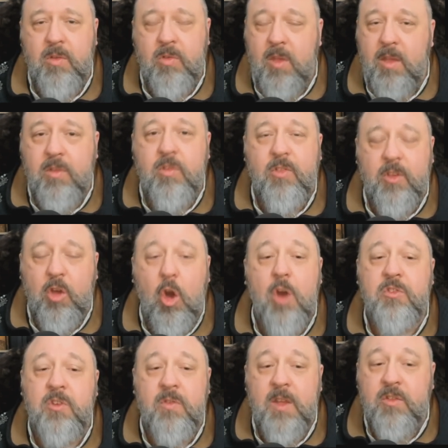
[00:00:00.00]
it's the
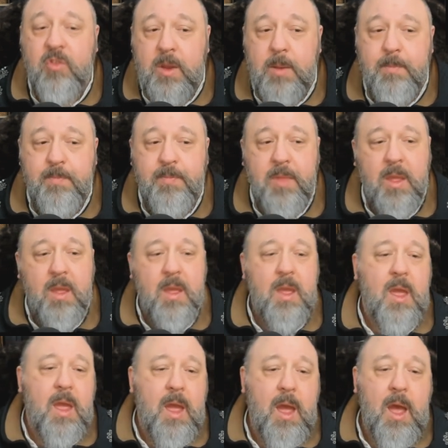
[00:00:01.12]
cost of entry.
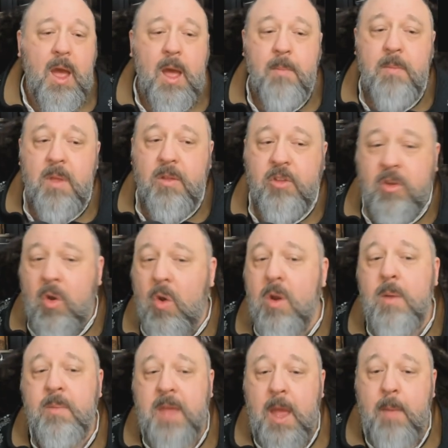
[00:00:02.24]

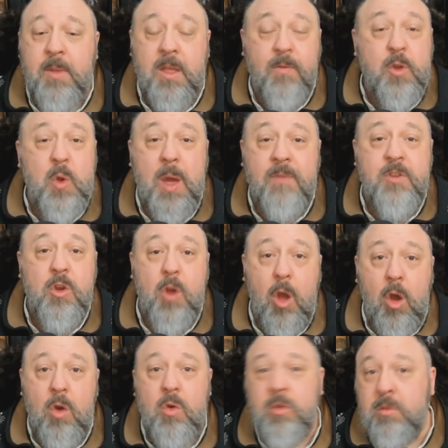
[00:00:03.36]
Decorum camping, if you have your
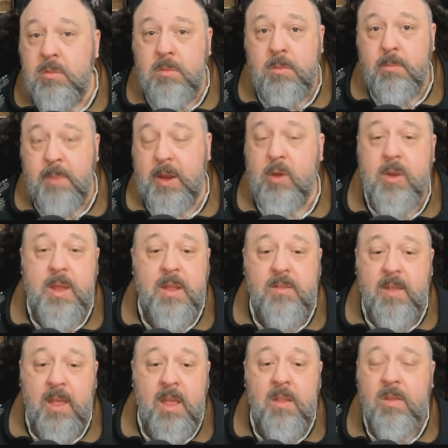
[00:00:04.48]
own period
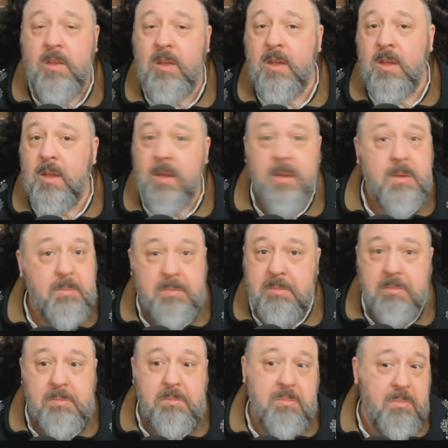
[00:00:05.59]
tent,
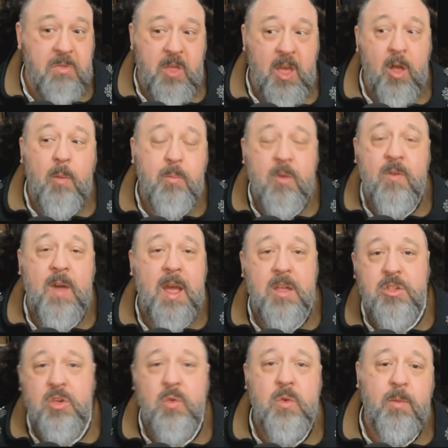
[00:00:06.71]
they'll
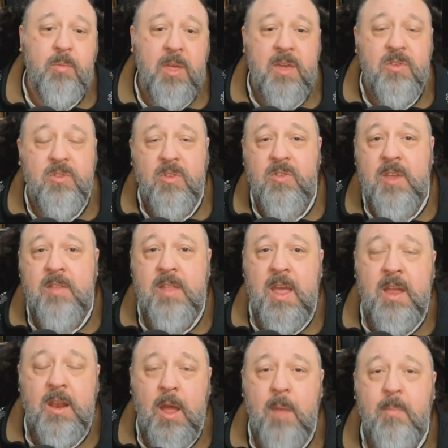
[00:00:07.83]
provide you with a place to set
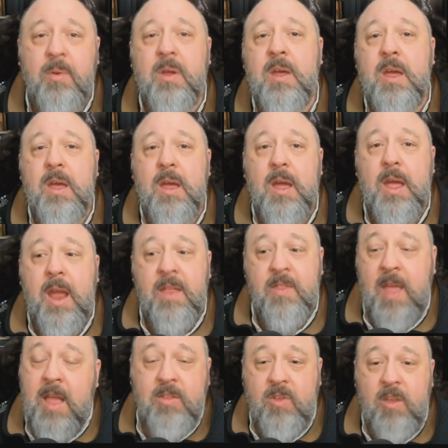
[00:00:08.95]
that up, and
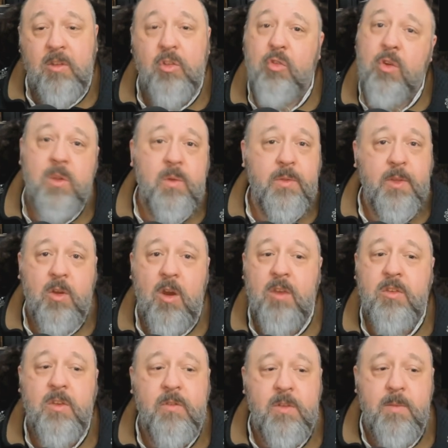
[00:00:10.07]
that's included with the
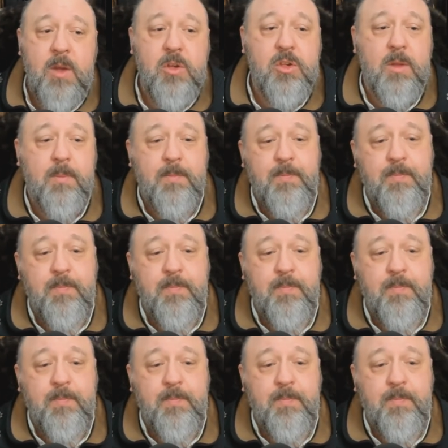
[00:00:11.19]
cost of admission.